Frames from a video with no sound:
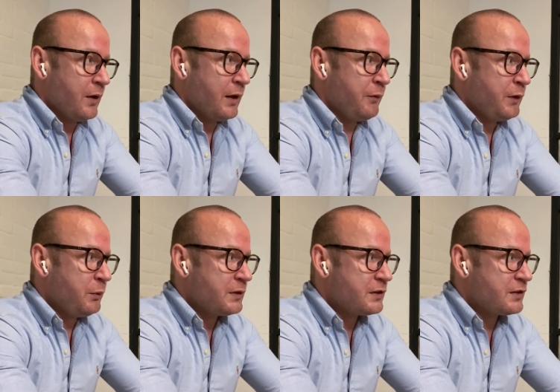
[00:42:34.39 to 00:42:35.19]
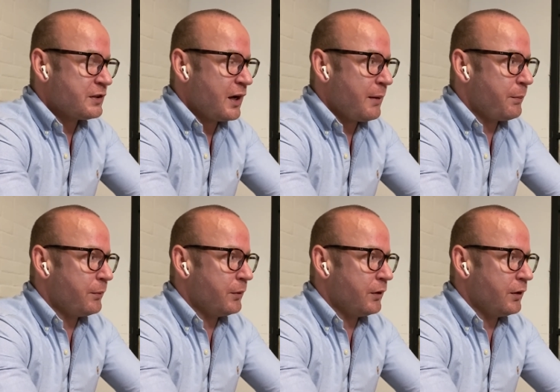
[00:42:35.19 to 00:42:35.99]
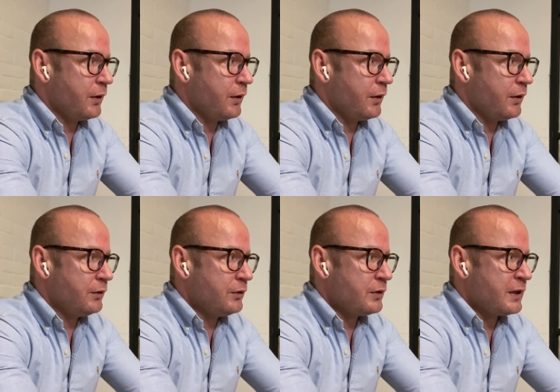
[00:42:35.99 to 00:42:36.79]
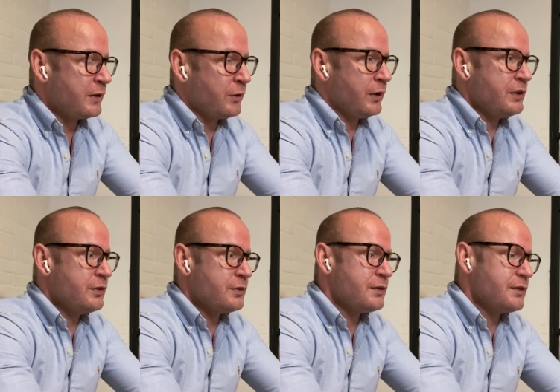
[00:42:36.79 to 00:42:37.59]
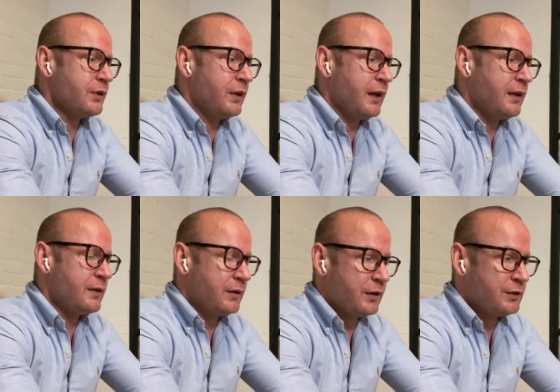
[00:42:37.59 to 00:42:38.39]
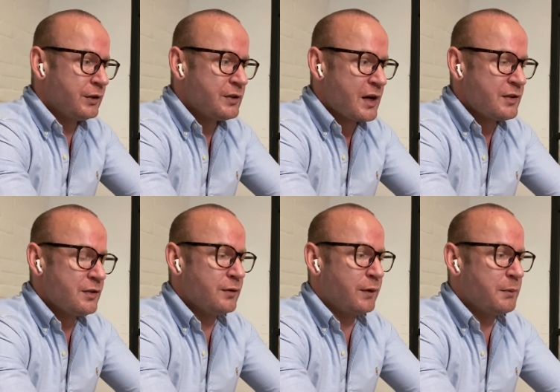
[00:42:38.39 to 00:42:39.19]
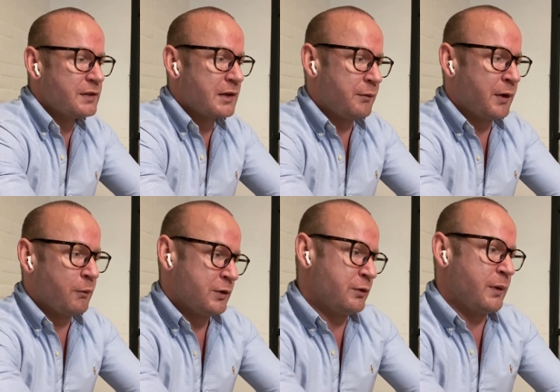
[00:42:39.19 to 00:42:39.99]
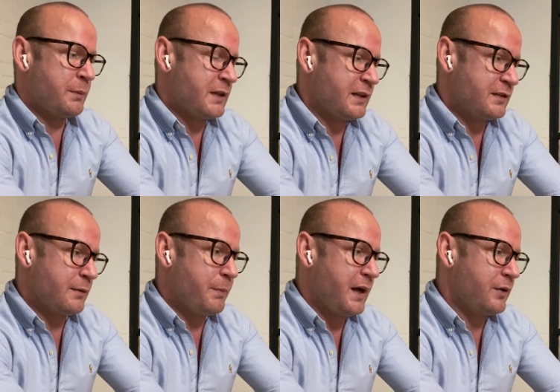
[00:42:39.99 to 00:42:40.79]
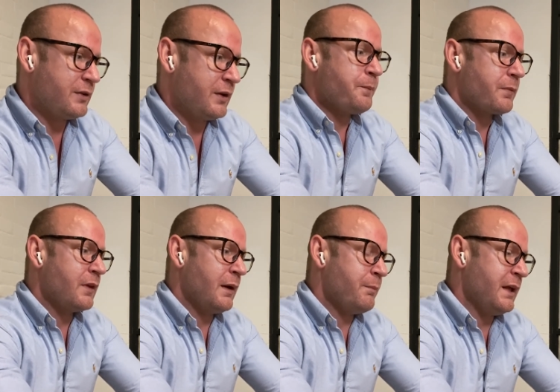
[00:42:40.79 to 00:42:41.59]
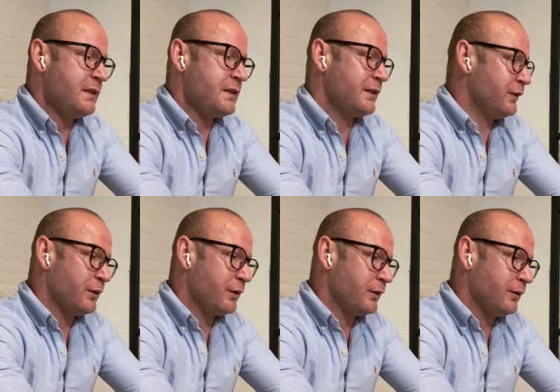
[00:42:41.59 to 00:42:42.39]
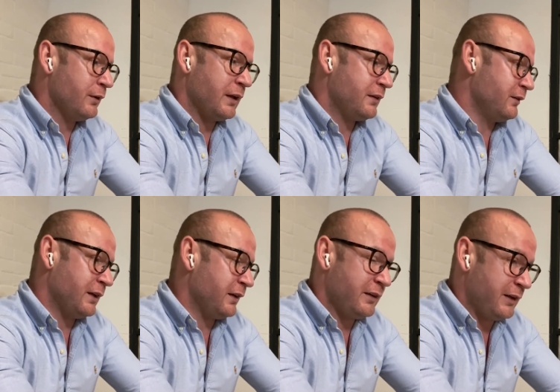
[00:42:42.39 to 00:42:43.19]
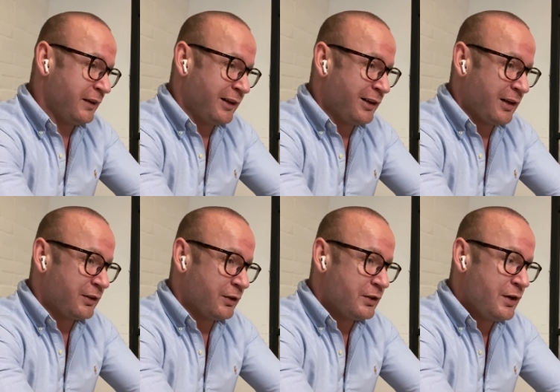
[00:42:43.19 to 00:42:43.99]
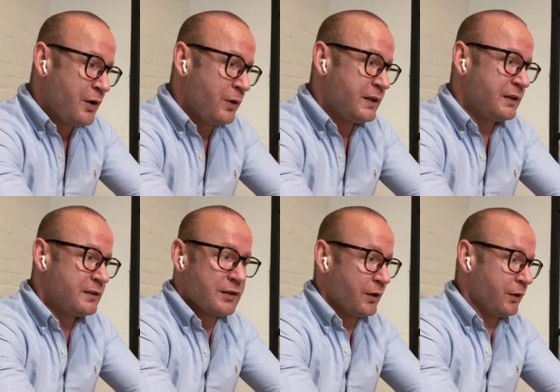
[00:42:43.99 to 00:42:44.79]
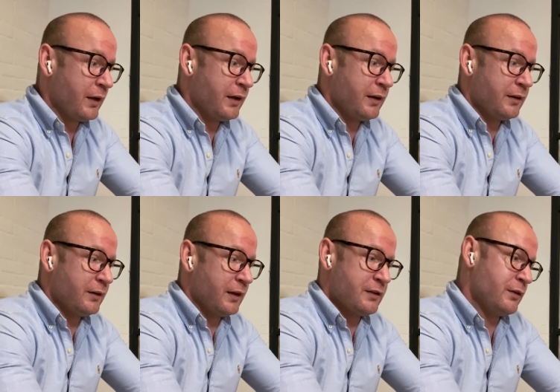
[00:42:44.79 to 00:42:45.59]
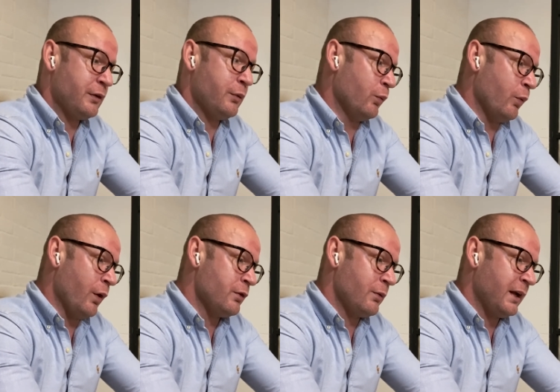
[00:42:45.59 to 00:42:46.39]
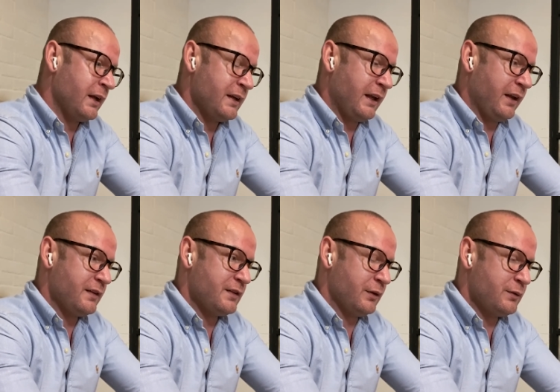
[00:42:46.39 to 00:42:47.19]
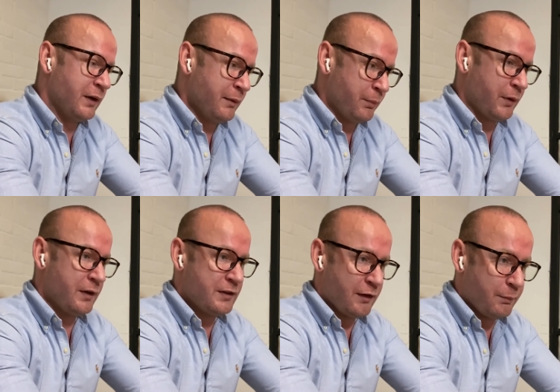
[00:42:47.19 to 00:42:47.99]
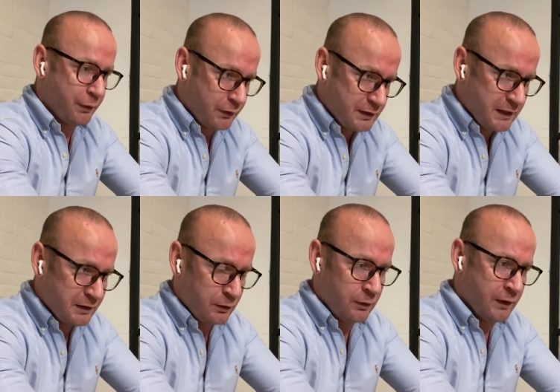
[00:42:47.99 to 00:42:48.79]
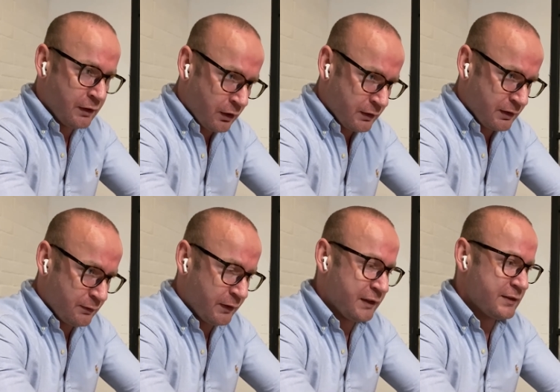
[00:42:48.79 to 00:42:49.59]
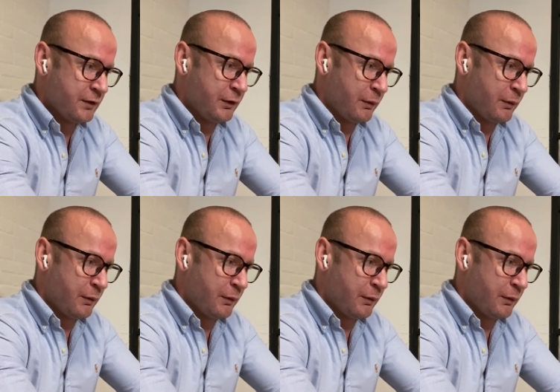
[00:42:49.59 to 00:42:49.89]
if it would stop due to technical issues that a search engine from discovering what your website is about, that means that they're not going to know it, and so that you won't rank it again. So it's very important that you have both the technical and the content things on